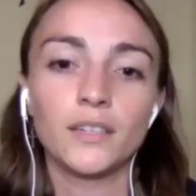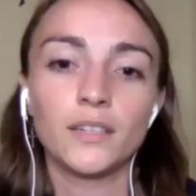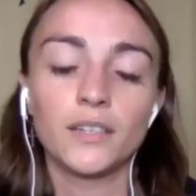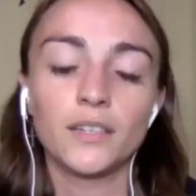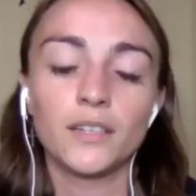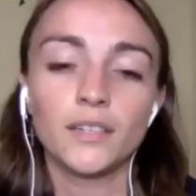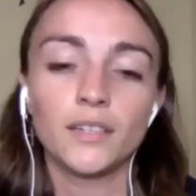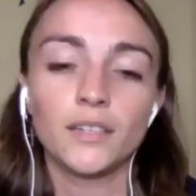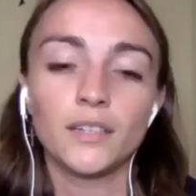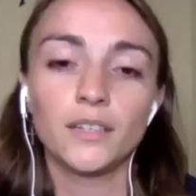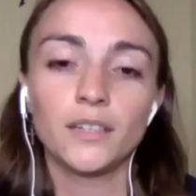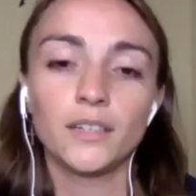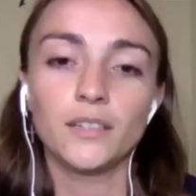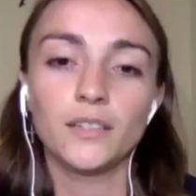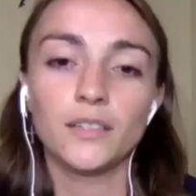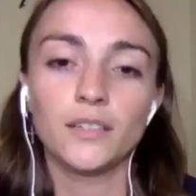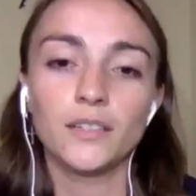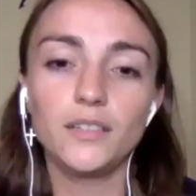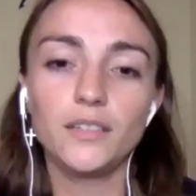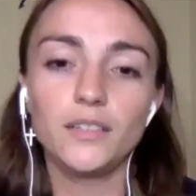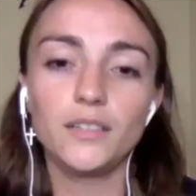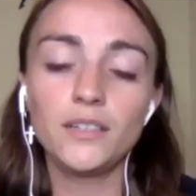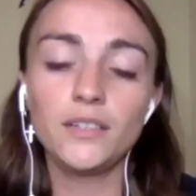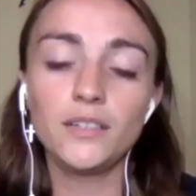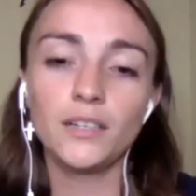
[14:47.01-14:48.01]
oh
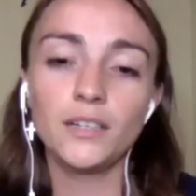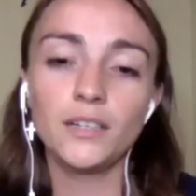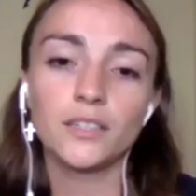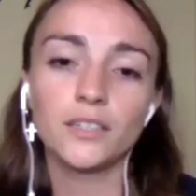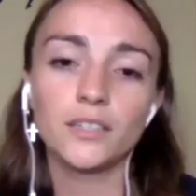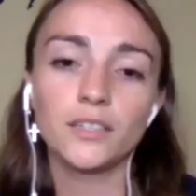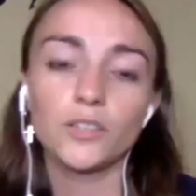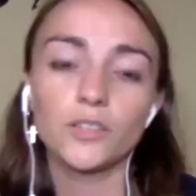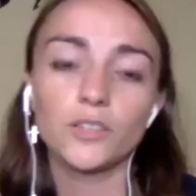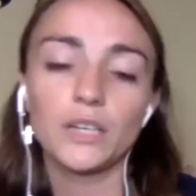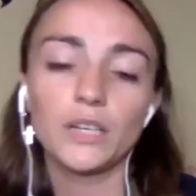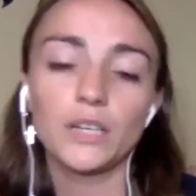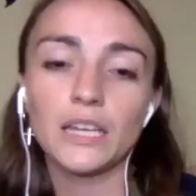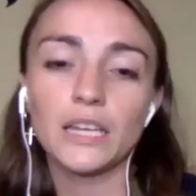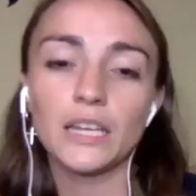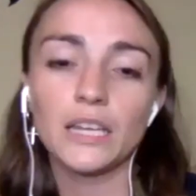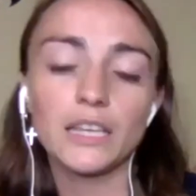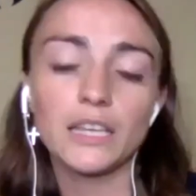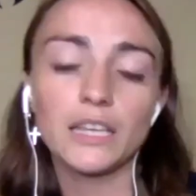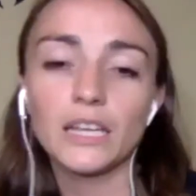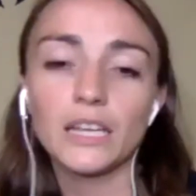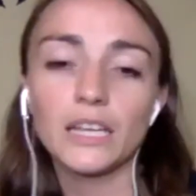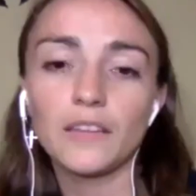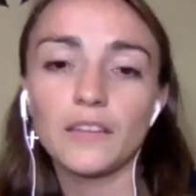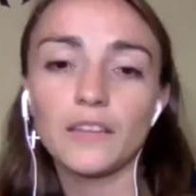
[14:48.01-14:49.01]
shit. so they didn't
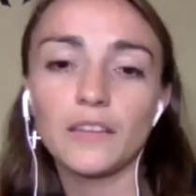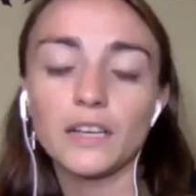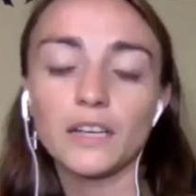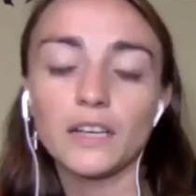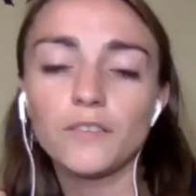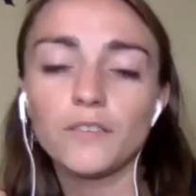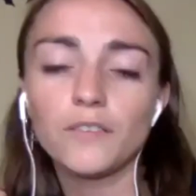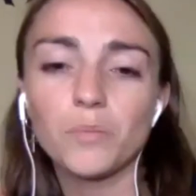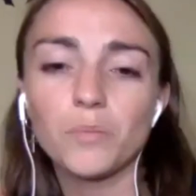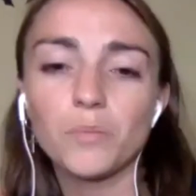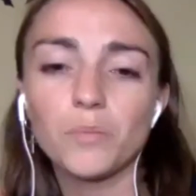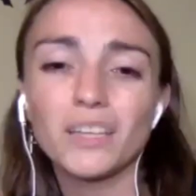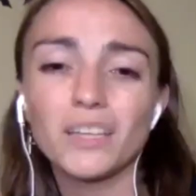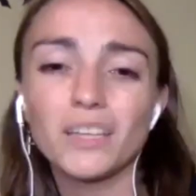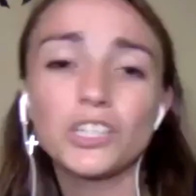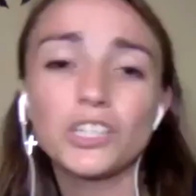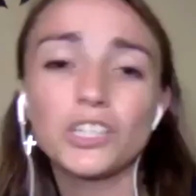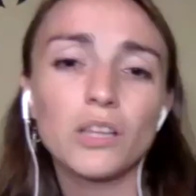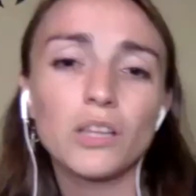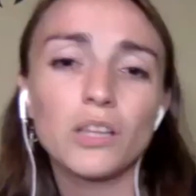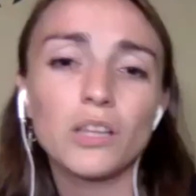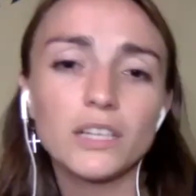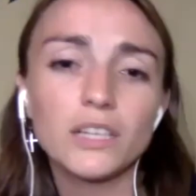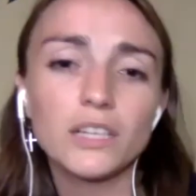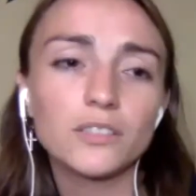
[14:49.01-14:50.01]
think anything of it, but like
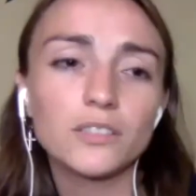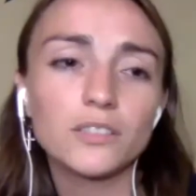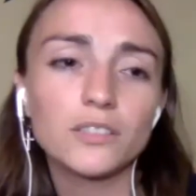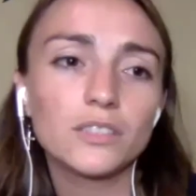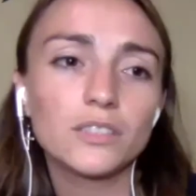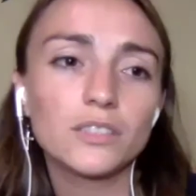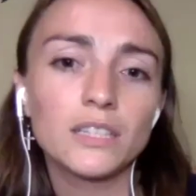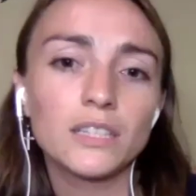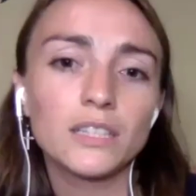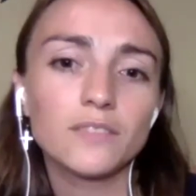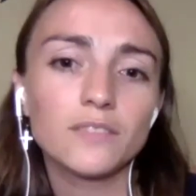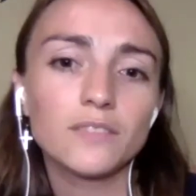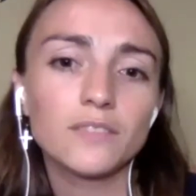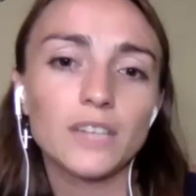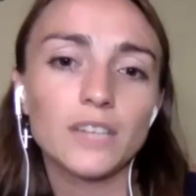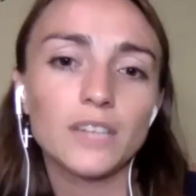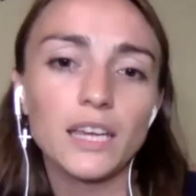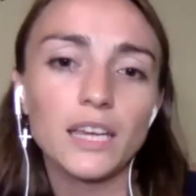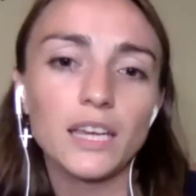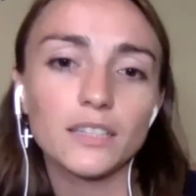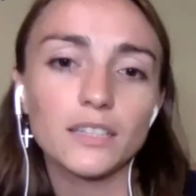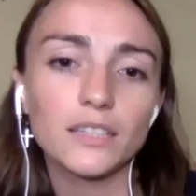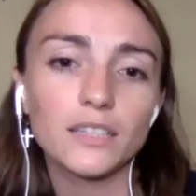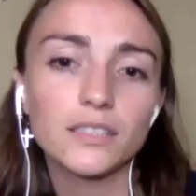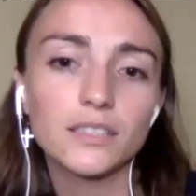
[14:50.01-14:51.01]
she lost her sense of
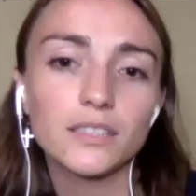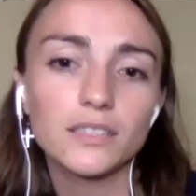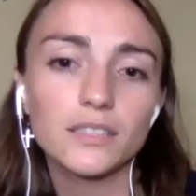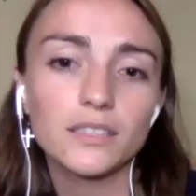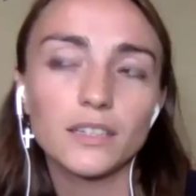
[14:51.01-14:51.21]
taste.